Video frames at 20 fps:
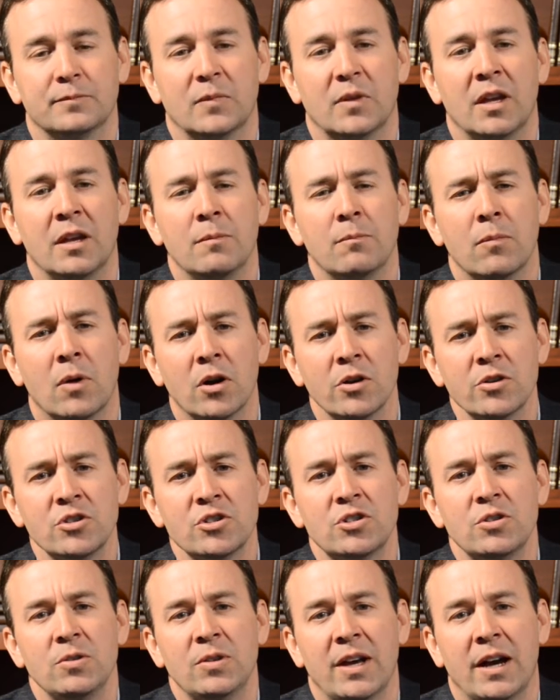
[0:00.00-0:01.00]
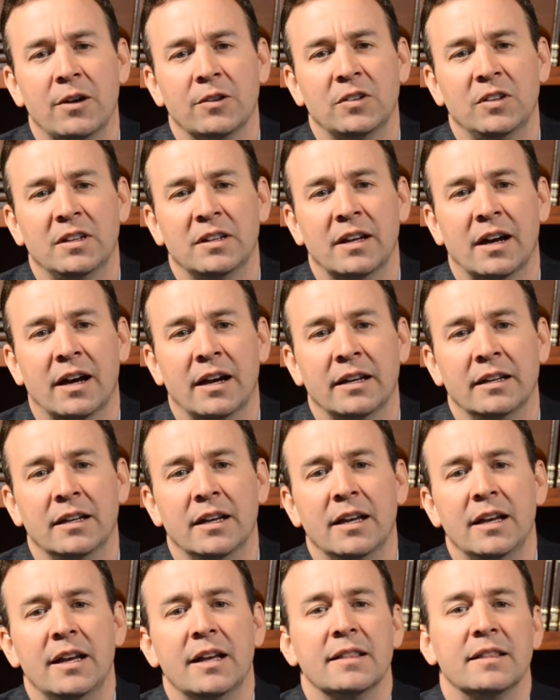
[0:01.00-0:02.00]
In March 2009,
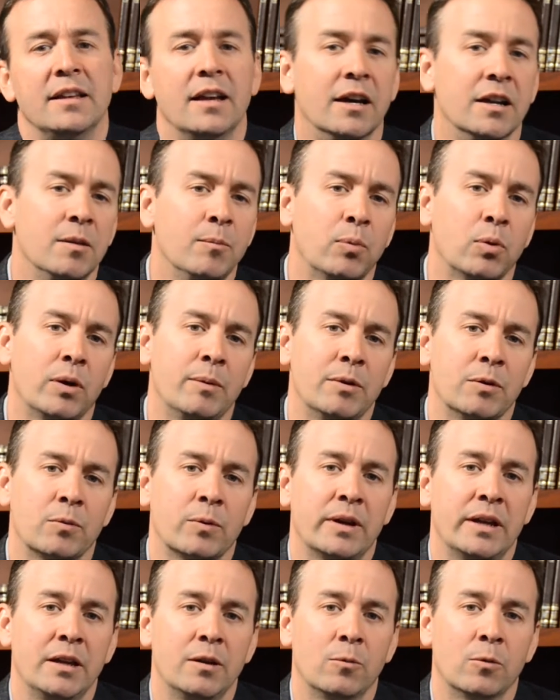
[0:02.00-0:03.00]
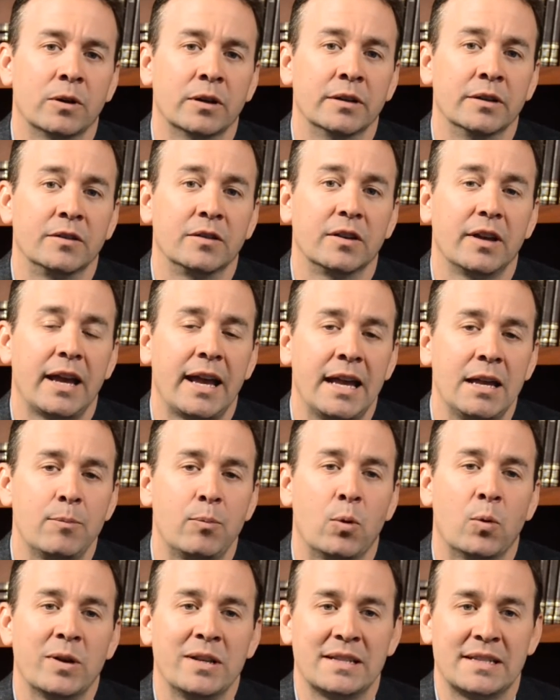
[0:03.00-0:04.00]
the unemployment rate was
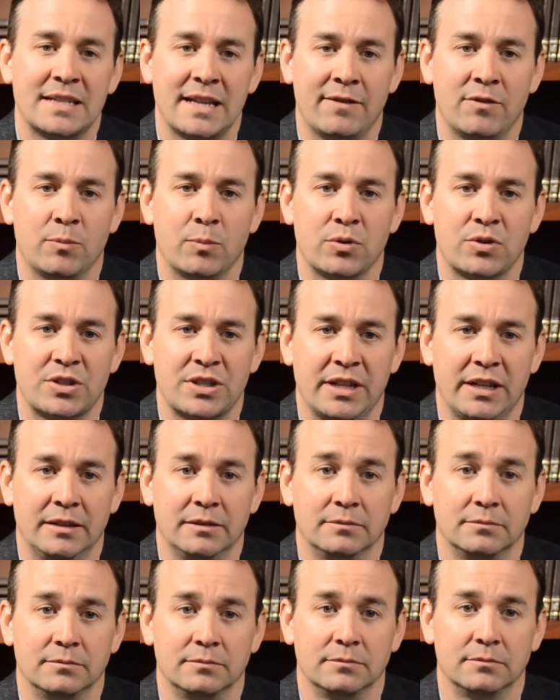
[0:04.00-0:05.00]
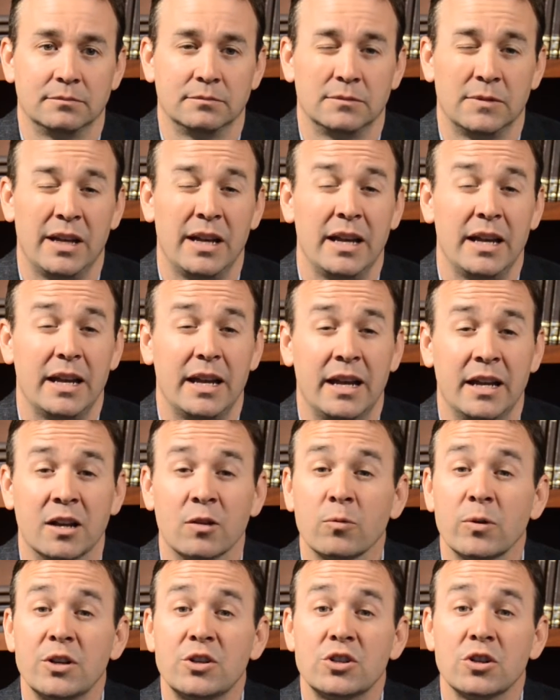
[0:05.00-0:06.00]
8.7%, and
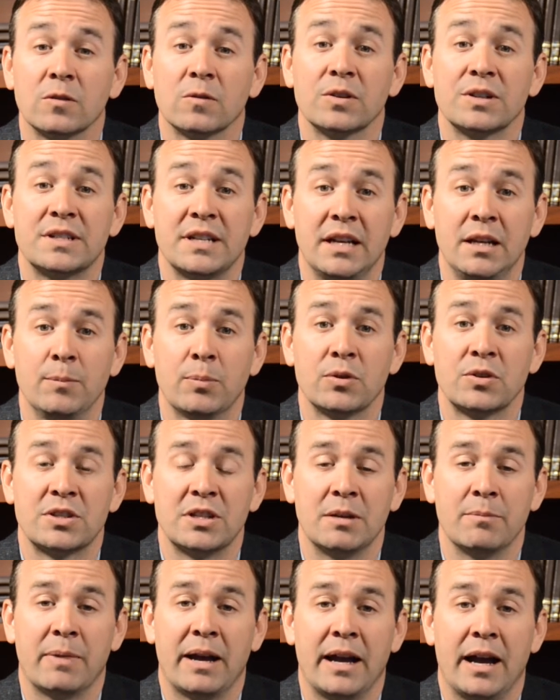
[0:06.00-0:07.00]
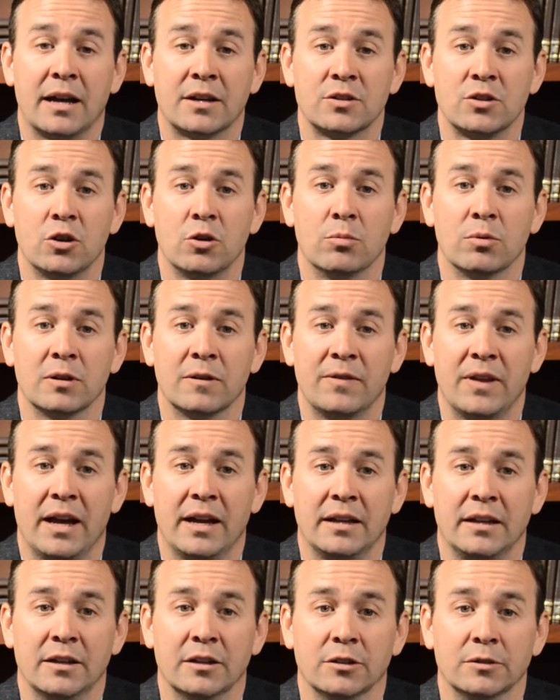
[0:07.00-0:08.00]
it reached over 10% by October of
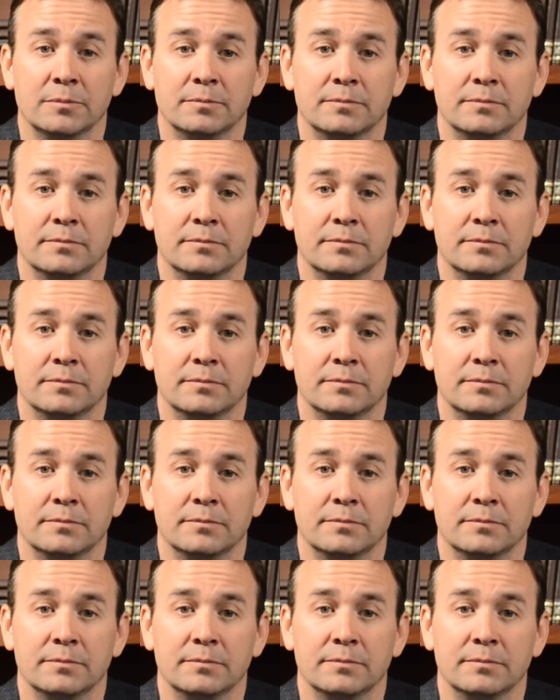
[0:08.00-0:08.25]
that year.